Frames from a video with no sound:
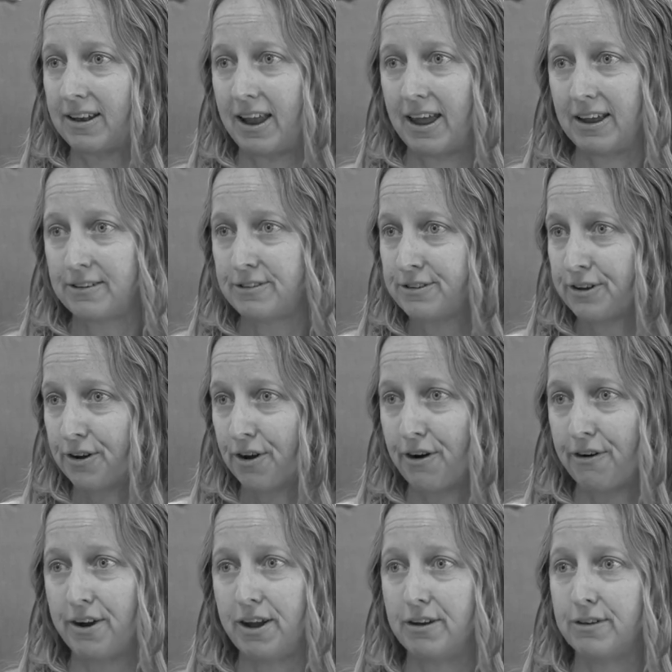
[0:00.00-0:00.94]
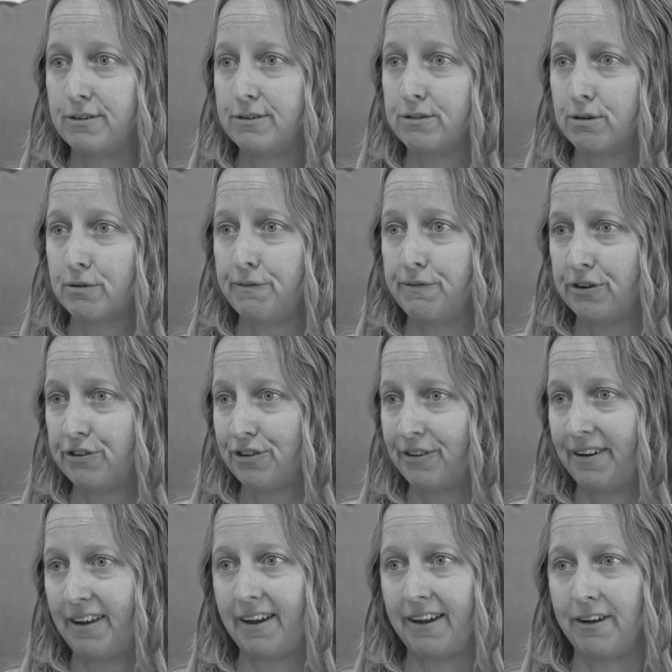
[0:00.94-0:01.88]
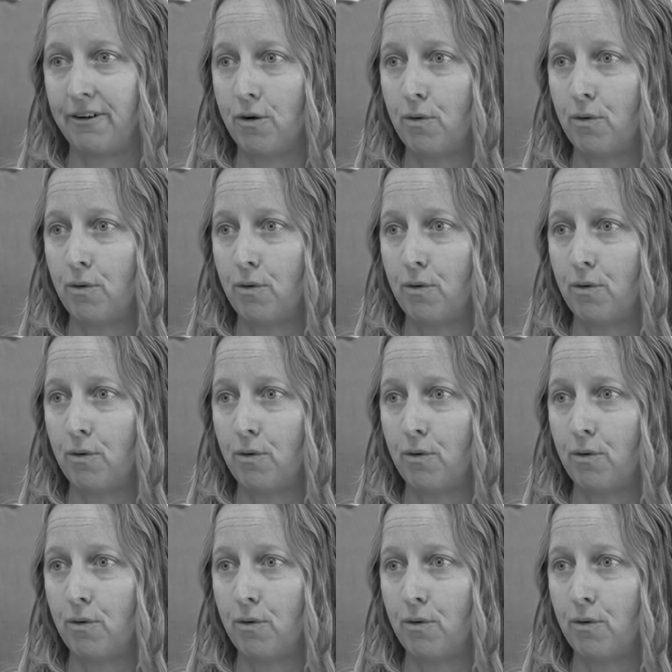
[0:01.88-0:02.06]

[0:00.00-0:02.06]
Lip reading: like scenarios or visioning